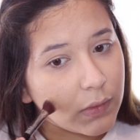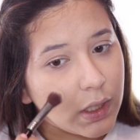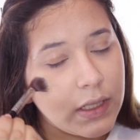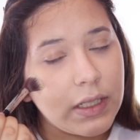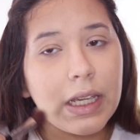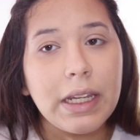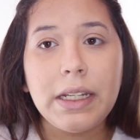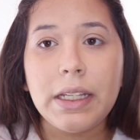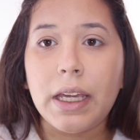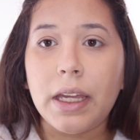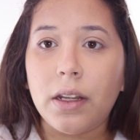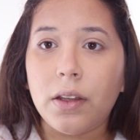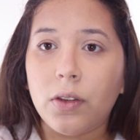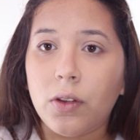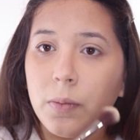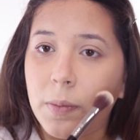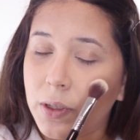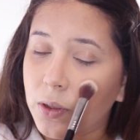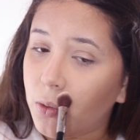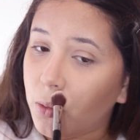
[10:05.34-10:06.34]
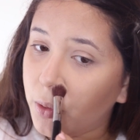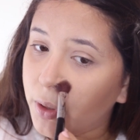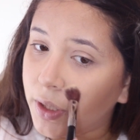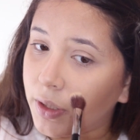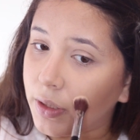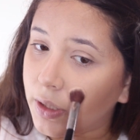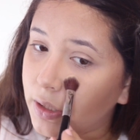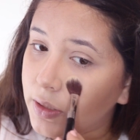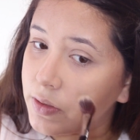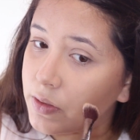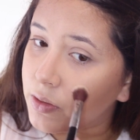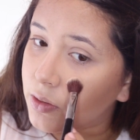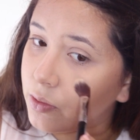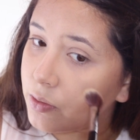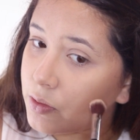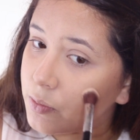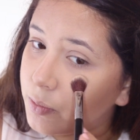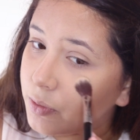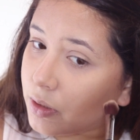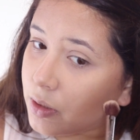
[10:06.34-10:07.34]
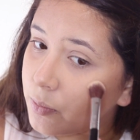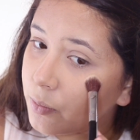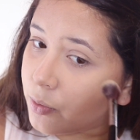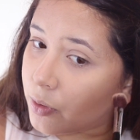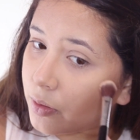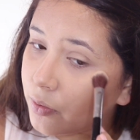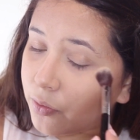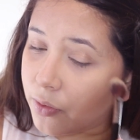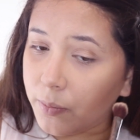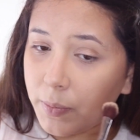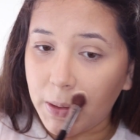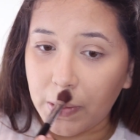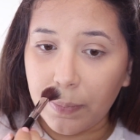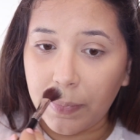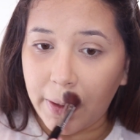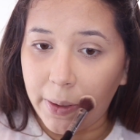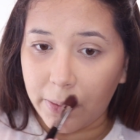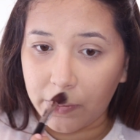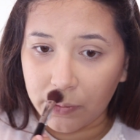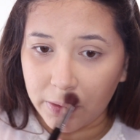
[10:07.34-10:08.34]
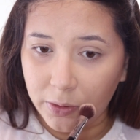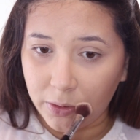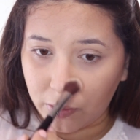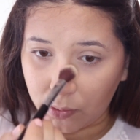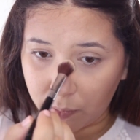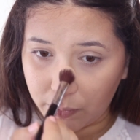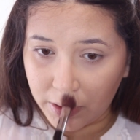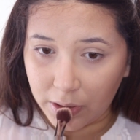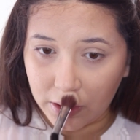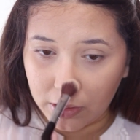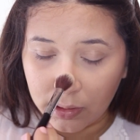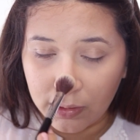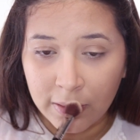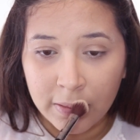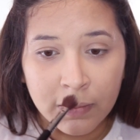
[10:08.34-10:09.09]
I tend to get a little bit oily, so it's really important for me to powder a little bit.